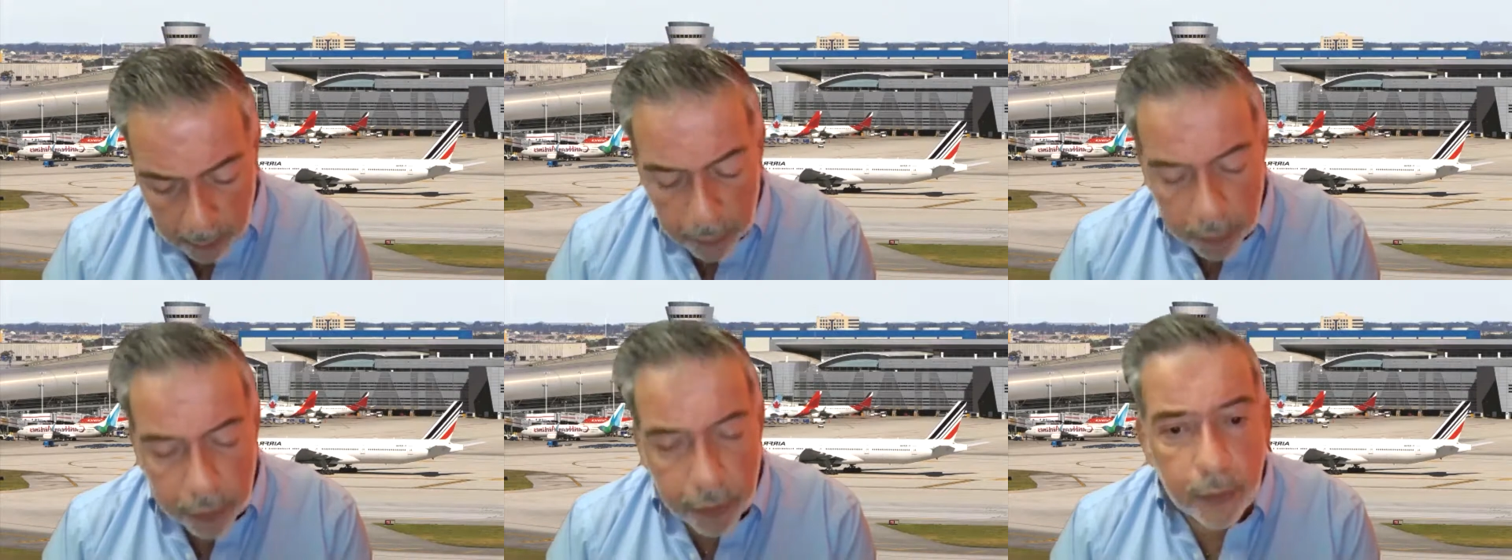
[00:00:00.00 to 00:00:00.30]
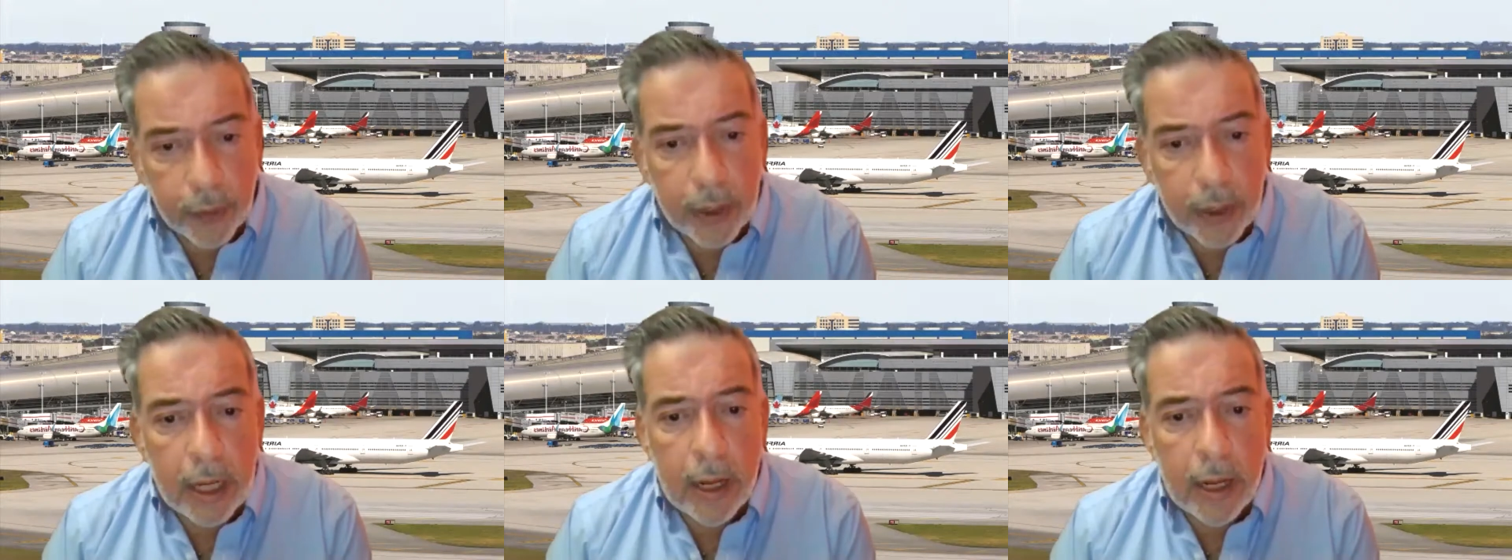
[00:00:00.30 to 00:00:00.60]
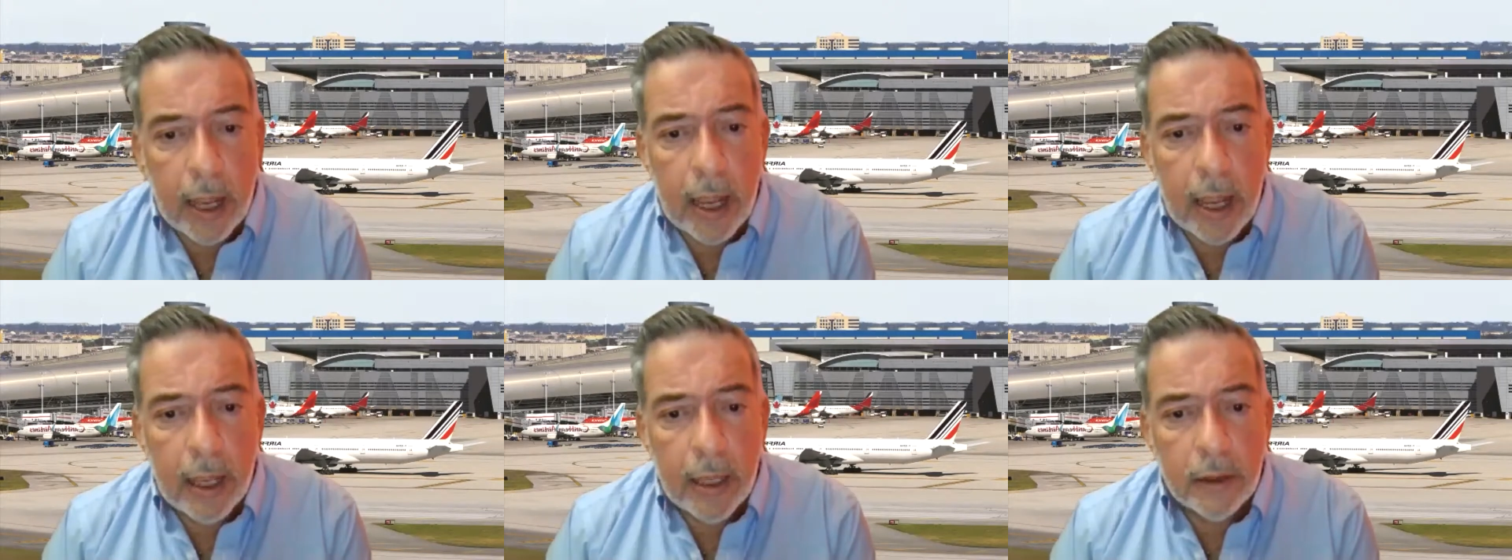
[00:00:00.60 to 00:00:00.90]

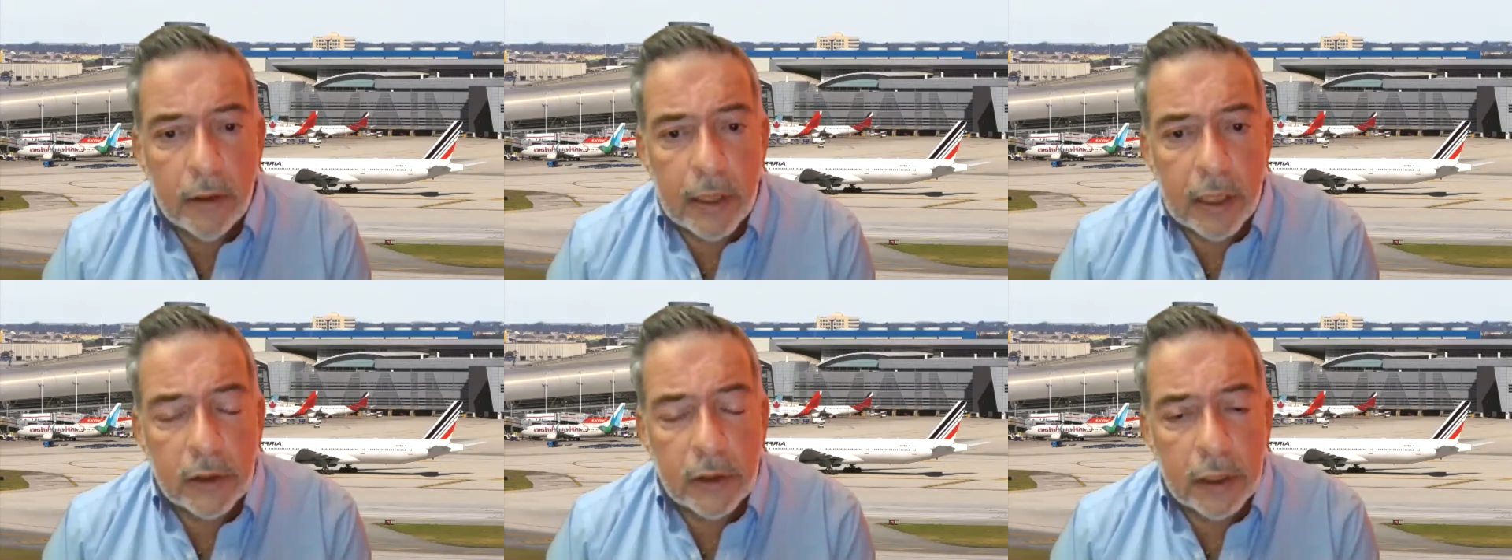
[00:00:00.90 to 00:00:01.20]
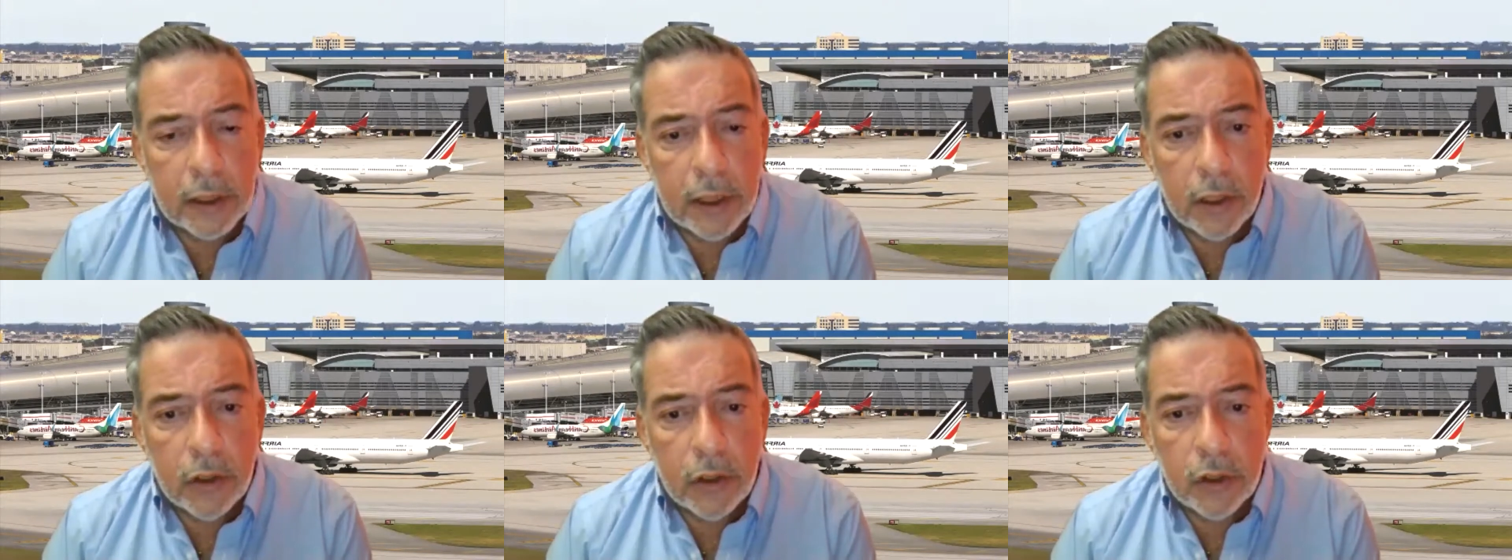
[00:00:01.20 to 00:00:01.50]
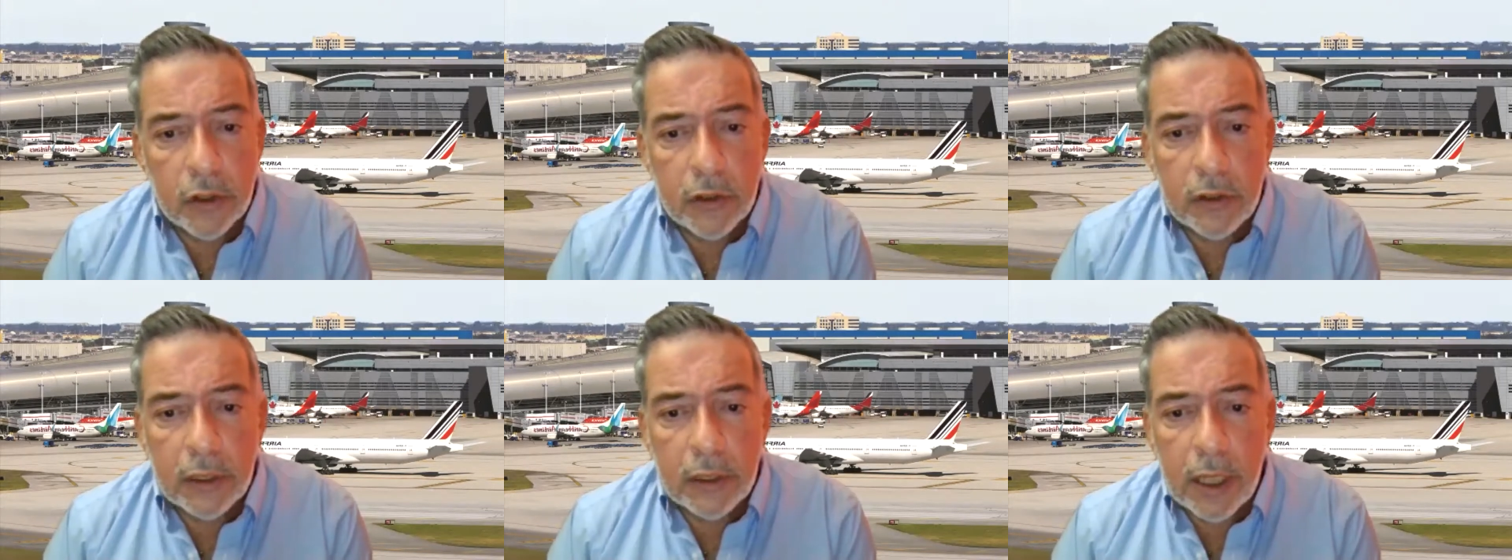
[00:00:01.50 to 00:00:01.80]
3
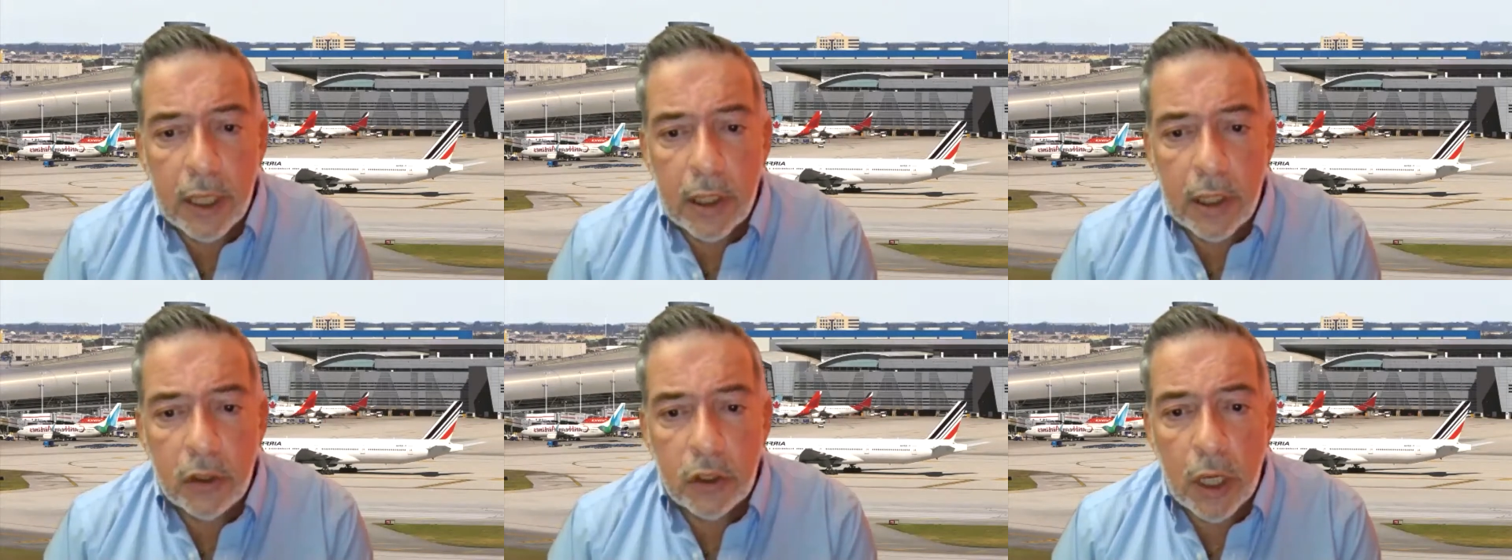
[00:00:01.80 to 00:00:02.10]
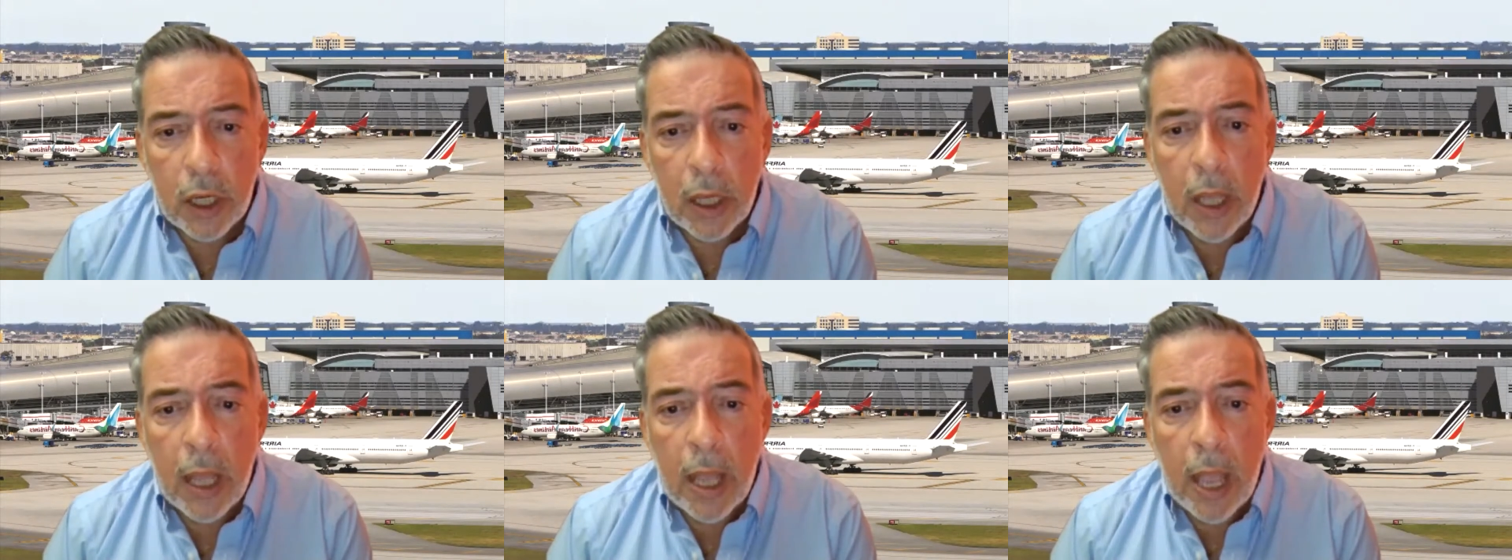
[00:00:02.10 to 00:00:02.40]
destinations in Asia